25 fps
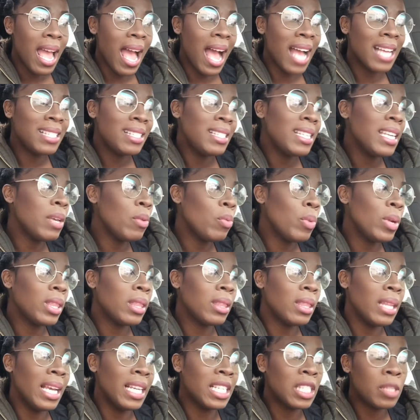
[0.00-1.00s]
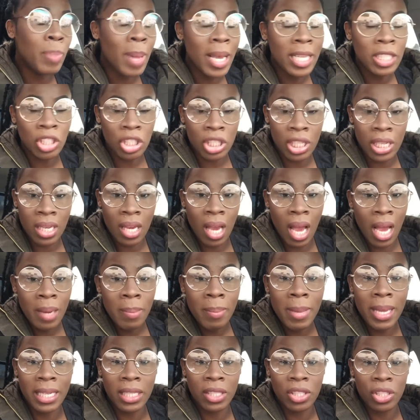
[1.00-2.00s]
I see with especially
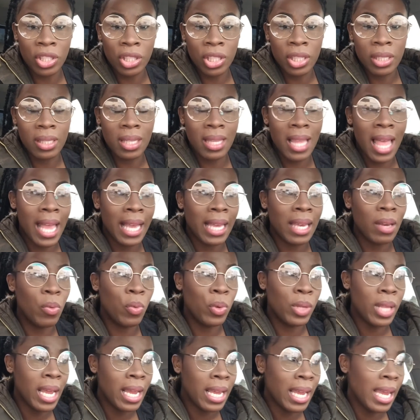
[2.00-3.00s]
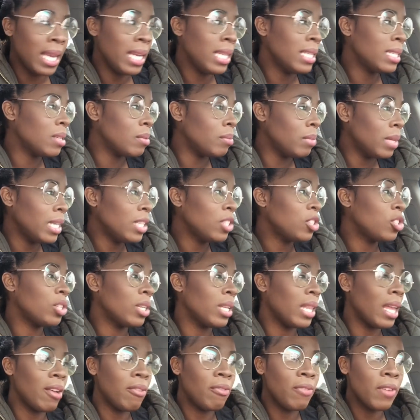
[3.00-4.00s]
young ministers, like when they get into
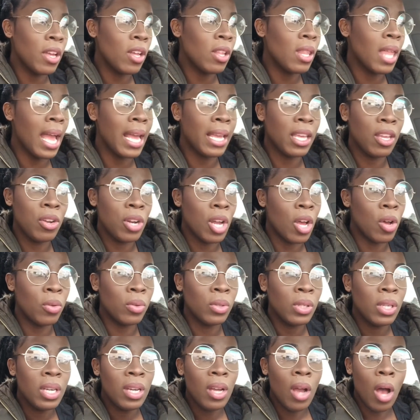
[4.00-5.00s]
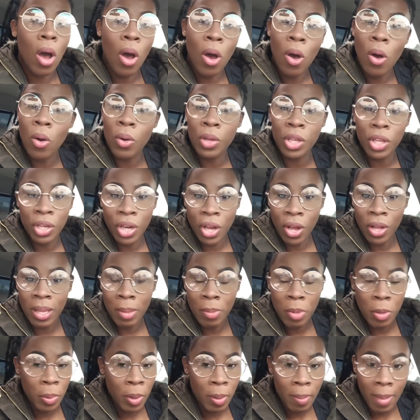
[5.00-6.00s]
ministry, they feel like,
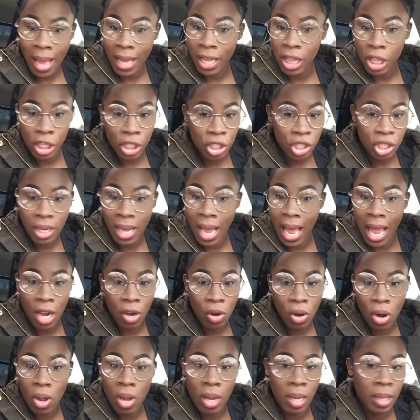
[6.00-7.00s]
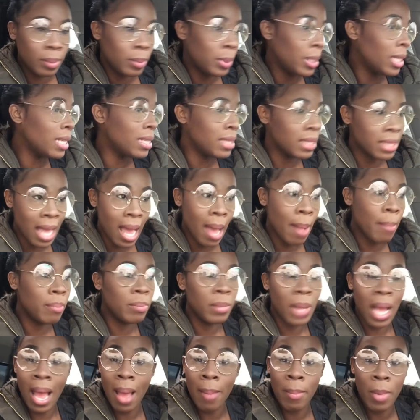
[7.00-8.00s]
let me put my clergy collar on because
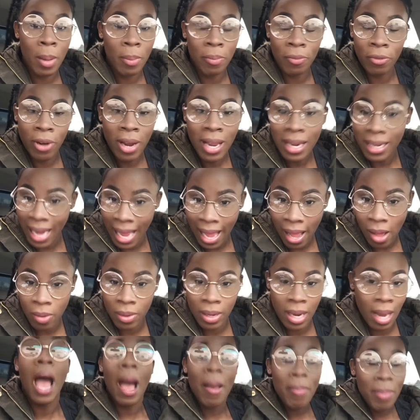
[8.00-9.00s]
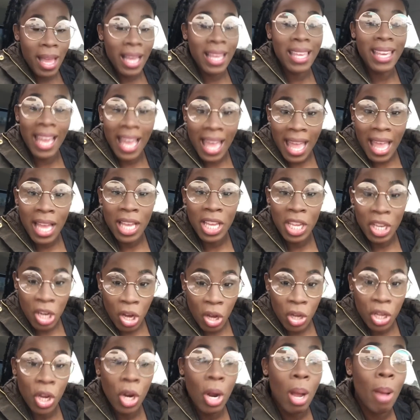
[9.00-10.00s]
I'm up front now. And I'm like, yeah,
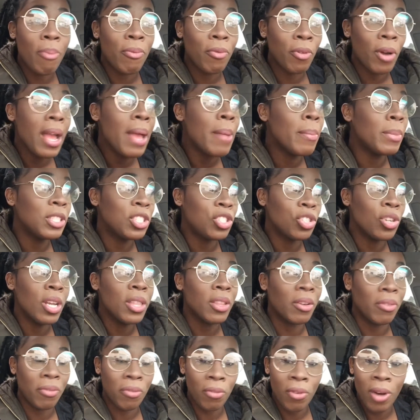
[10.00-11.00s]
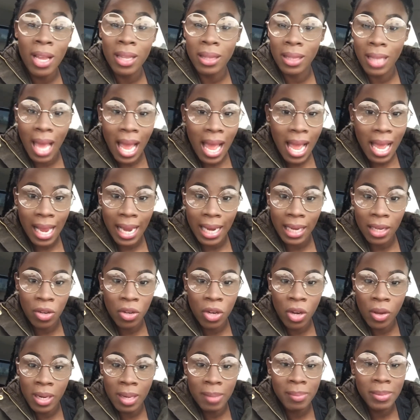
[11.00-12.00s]
you're up front, but you're on the front line. You
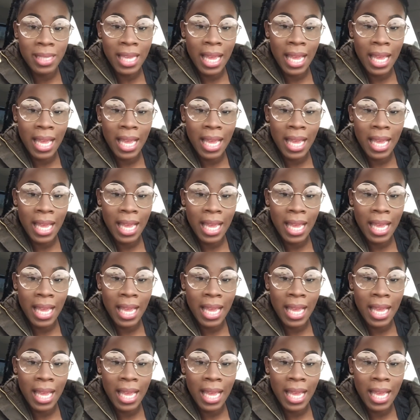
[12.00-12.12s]
know what I'm